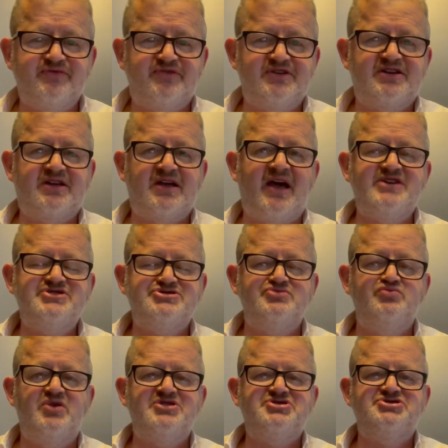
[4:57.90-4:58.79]

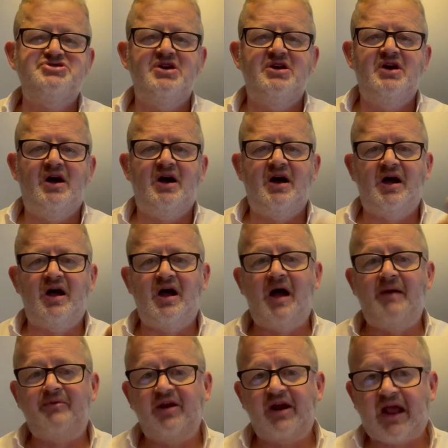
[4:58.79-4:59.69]
litigation, which
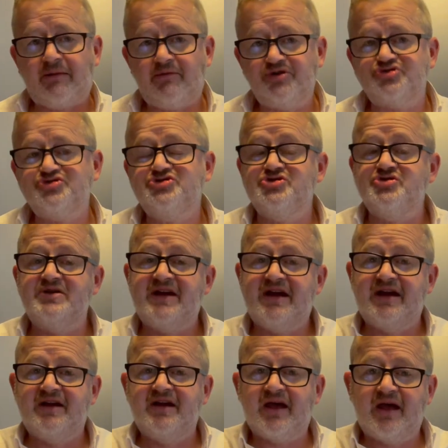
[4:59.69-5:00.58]
I'm going to come on to
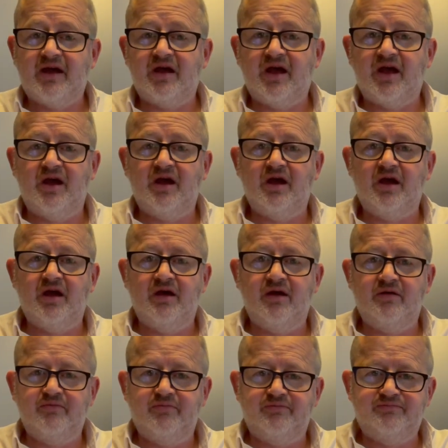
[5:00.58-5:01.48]
in
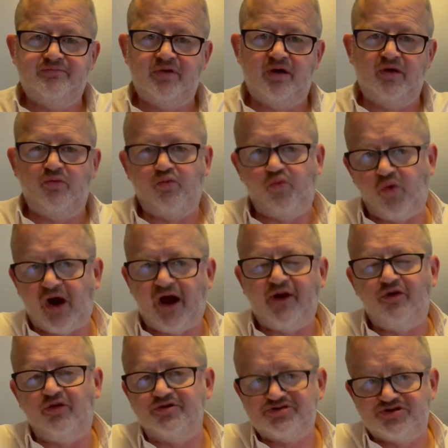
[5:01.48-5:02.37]

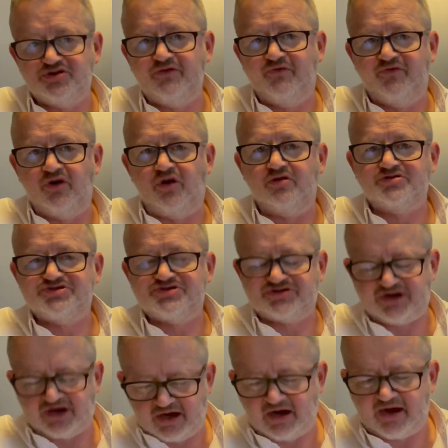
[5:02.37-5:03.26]
one or two vlogs
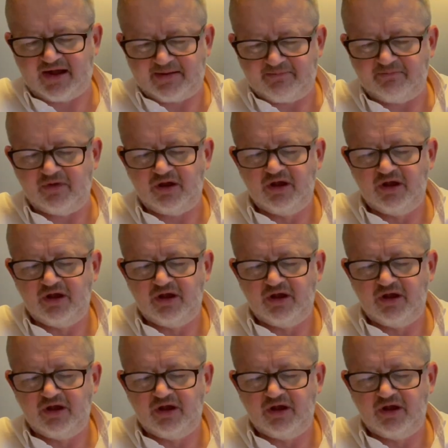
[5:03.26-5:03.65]
time